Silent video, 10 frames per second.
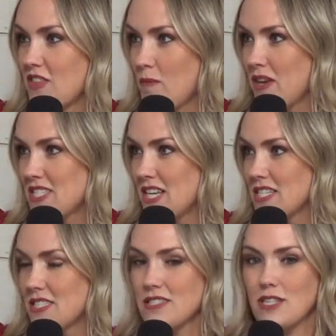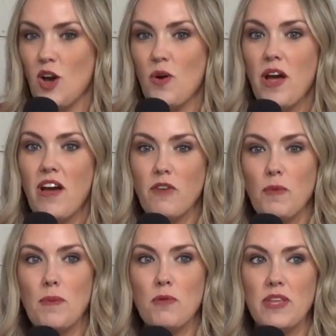if that makes sense. So for
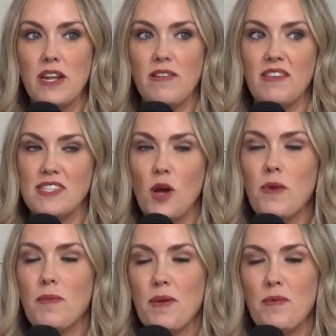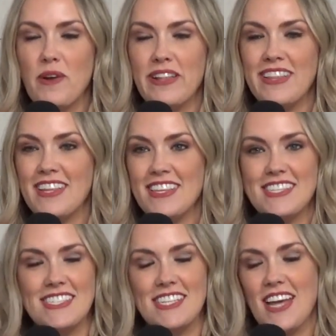people so many people in
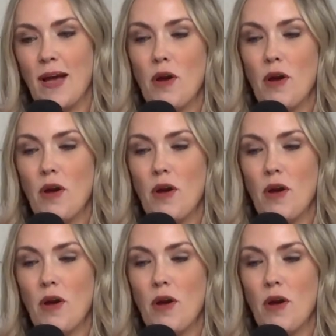this, I'm